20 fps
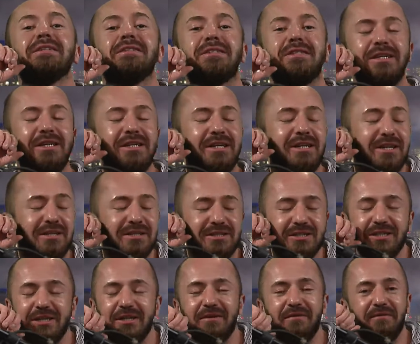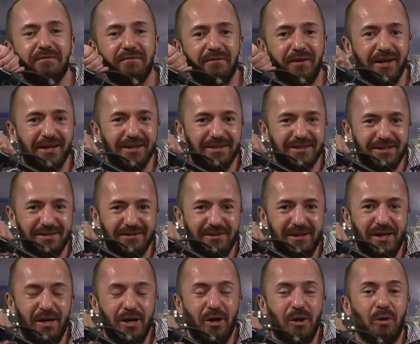dear friend
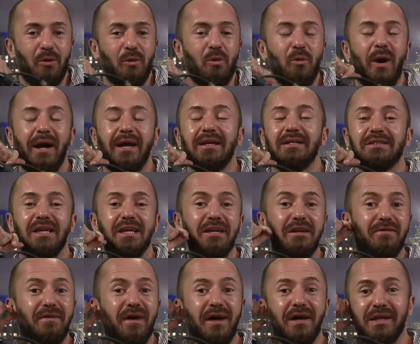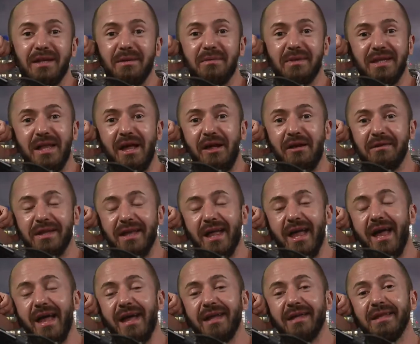who identifies themselves
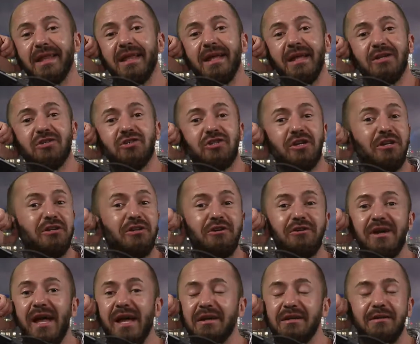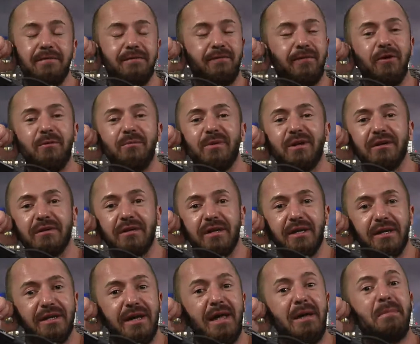as gender nonconforming,
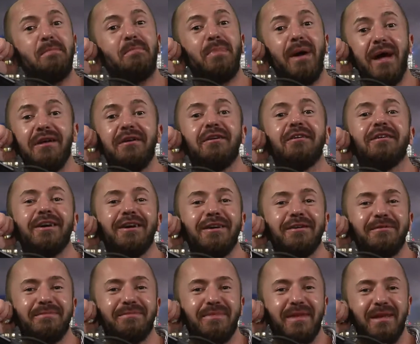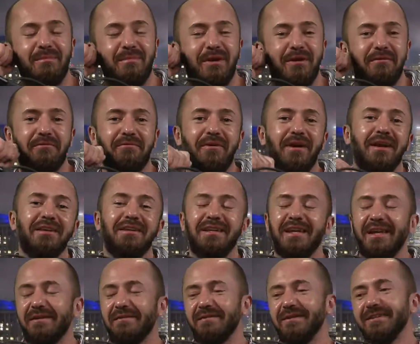non-binary. My friend
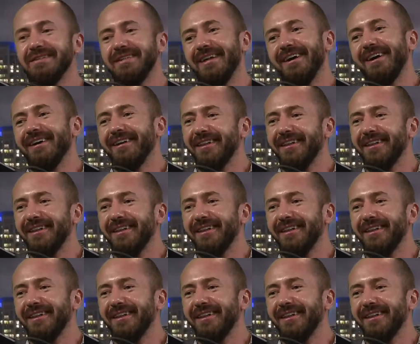Vidal,